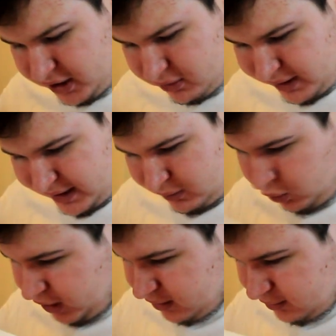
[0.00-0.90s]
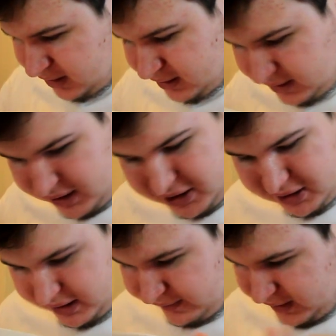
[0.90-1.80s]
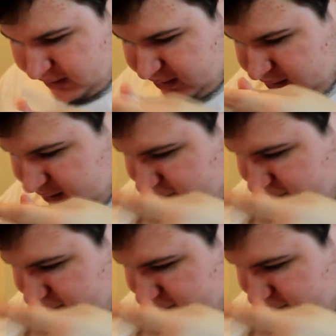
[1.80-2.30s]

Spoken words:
don't these t-shirts have inside